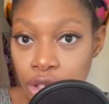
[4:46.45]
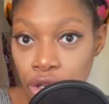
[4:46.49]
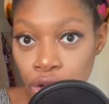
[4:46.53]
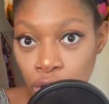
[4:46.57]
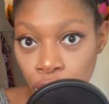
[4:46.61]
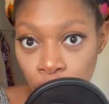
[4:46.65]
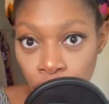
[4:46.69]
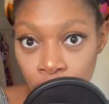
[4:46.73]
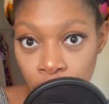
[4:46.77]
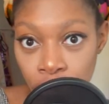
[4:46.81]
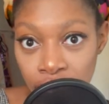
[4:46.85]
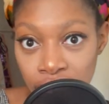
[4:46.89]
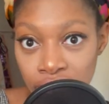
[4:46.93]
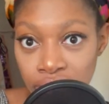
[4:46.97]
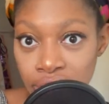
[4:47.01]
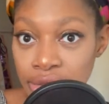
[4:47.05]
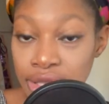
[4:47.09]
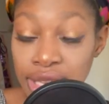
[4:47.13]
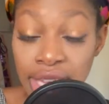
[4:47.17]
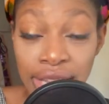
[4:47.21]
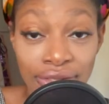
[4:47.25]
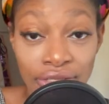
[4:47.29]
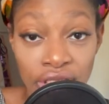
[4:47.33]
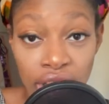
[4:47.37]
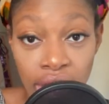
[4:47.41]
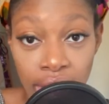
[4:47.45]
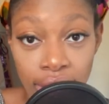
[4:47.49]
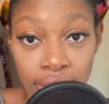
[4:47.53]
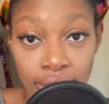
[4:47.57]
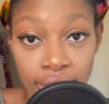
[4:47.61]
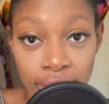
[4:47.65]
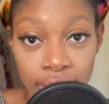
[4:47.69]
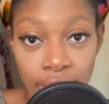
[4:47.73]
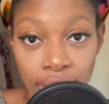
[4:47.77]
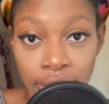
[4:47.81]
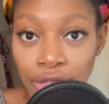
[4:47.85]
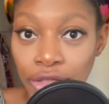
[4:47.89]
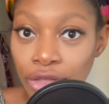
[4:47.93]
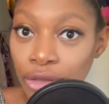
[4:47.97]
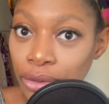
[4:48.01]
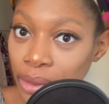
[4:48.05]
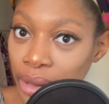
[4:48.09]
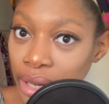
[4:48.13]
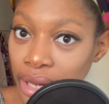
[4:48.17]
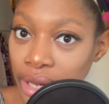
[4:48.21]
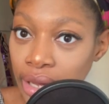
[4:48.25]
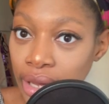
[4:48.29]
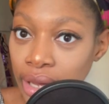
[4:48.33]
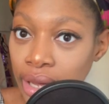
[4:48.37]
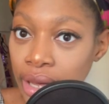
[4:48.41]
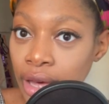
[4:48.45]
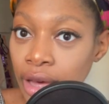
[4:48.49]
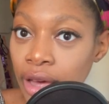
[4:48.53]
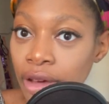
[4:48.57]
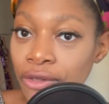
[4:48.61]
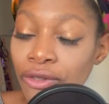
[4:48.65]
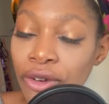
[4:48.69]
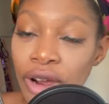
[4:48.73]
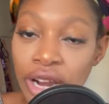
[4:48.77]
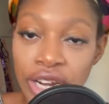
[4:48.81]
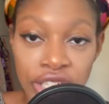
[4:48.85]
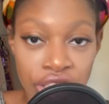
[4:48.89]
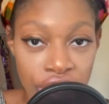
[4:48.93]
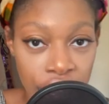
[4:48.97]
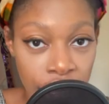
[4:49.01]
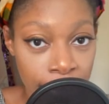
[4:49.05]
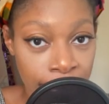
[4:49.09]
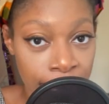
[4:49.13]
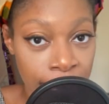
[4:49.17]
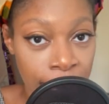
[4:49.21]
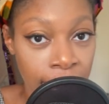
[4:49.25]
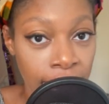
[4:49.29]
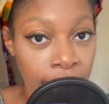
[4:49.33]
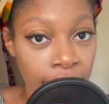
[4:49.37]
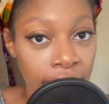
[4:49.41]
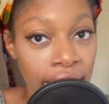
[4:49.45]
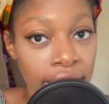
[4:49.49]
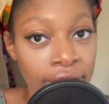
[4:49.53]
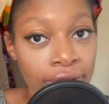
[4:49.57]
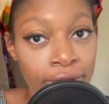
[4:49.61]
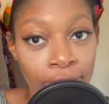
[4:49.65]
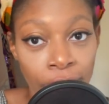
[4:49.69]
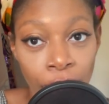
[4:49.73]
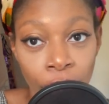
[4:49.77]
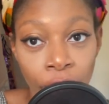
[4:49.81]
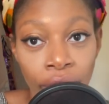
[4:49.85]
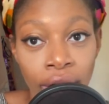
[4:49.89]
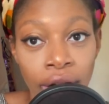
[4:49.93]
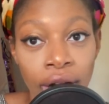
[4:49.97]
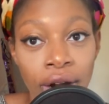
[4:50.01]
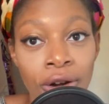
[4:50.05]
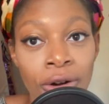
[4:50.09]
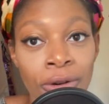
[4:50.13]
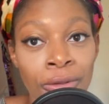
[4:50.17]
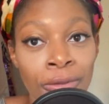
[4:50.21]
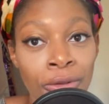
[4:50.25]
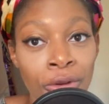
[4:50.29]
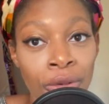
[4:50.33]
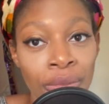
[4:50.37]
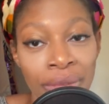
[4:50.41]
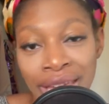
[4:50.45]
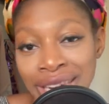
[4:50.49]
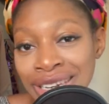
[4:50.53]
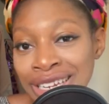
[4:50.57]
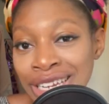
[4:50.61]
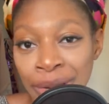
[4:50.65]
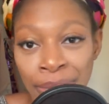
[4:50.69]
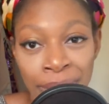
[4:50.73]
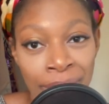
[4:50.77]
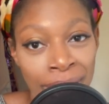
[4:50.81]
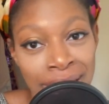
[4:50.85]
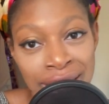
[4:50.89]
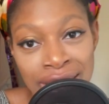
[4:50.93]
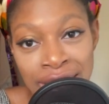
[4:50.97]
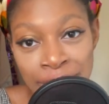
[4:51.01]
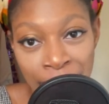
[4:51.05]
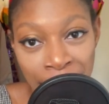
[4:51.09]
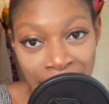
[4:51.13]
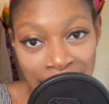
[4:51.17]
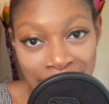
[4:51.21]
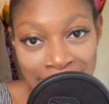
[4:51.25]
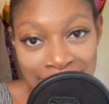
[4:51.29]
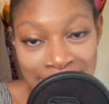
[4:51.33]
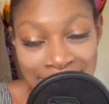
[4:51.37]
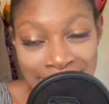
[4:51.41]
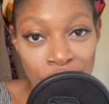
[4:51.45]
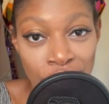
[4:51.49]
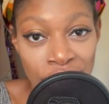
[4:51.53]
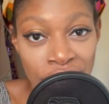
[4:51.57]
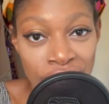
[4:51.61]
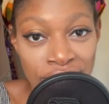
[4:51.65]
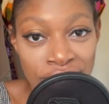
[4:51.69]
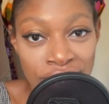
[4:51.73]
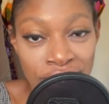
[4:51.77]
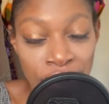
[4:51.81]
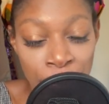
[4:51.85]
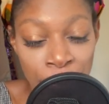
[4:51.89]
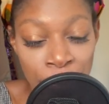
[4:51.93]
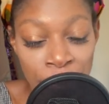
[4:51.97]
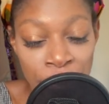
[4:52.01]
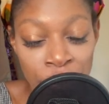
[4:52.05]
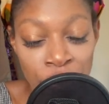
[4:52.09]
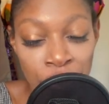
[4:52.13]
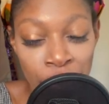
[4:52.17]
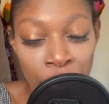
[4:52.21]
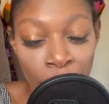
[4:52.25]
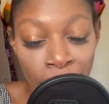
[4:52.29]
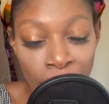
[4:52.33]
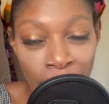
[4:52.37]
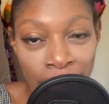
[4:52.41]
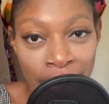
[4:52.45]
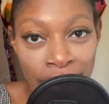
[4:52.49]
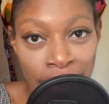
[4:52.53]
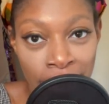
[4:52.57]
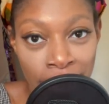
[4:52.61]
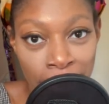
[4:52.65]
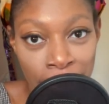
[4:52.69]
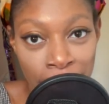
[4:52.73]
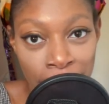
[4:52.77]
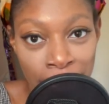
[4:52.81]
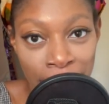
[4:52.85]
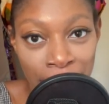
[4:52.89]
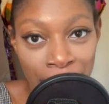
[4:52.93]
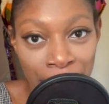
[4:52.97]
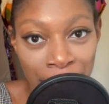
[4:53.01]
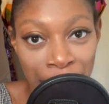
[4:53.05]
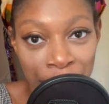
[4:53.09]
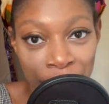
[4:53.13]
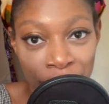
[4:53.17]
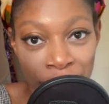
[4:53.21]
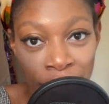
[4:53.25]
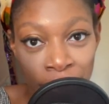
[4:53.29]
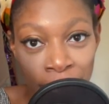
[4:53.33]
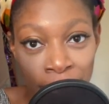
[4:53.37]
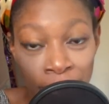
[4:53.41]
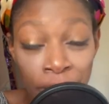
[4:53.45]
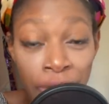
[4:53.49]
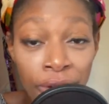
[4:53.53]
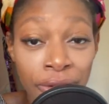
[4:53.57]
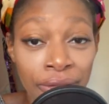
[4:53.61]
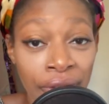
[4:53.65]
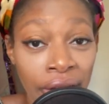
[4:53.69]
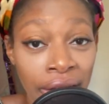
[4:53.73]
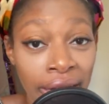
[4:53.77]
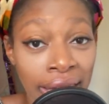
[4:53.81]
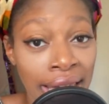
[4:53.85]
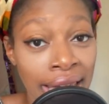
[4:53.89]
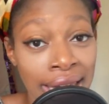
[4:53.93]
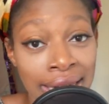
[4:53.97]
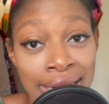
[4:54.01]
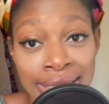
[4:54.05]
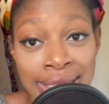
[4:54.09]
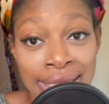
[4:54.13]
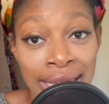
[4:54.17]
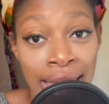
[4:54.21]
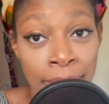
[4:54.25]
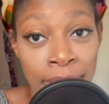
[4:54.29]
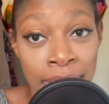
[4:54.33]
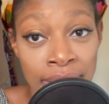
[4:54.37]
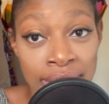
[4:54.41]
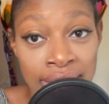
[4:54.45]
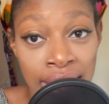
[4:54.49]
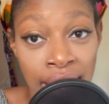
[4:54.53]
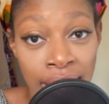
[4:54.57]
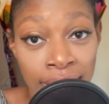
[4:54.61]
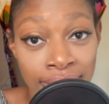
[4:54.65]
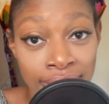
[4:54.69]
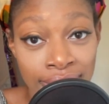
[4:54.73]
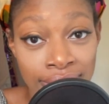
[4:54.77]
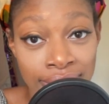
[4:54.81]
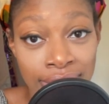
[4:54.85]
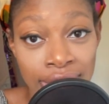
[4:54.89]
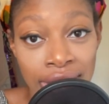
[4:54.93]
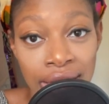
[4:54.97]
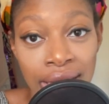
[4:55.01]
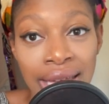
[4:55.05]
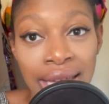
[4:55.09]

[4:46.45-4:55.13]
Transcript: 2, safety. 3, friendship. And 4, romantic prospects. So let's start with numero uno. Pure fun and escapism.